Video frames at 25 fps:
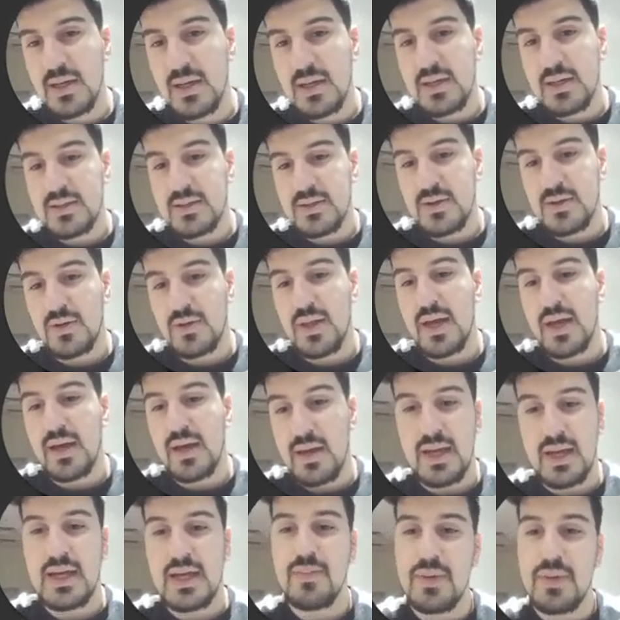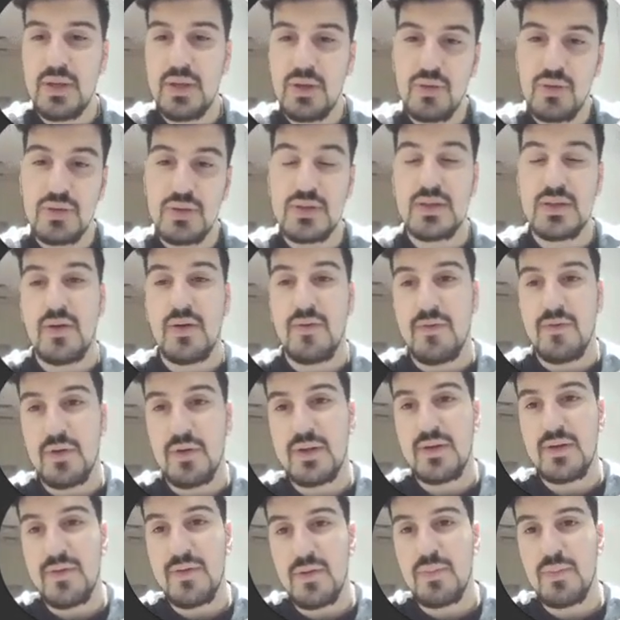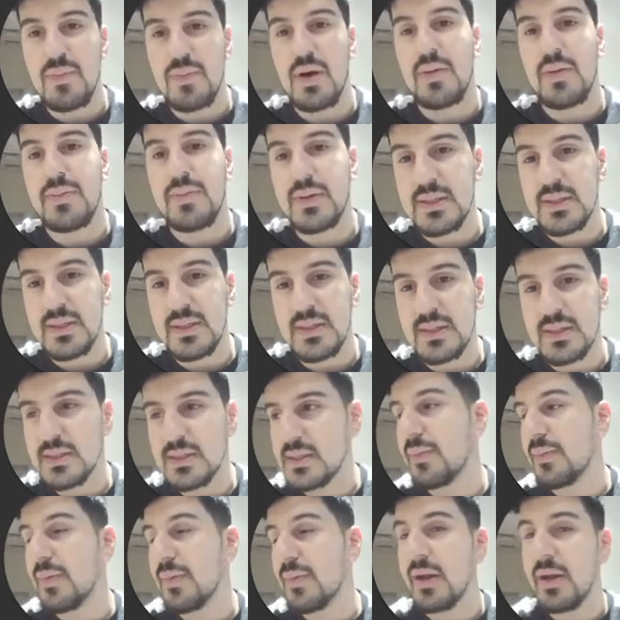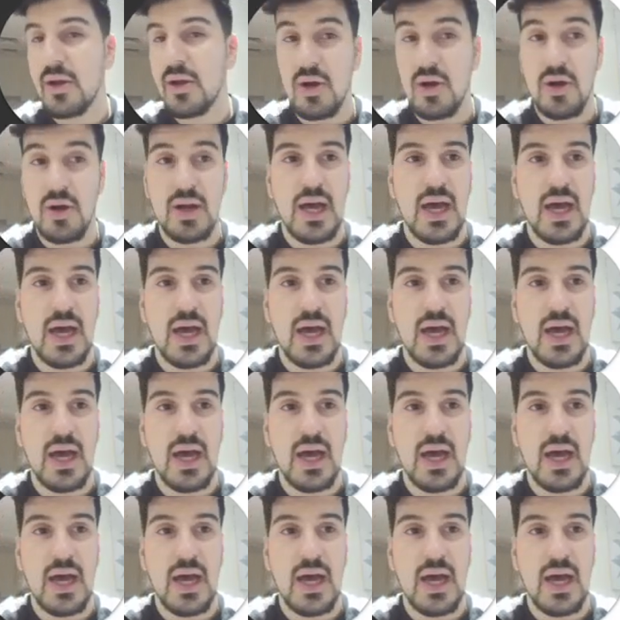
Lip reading: so that it could be used for different purposes depending on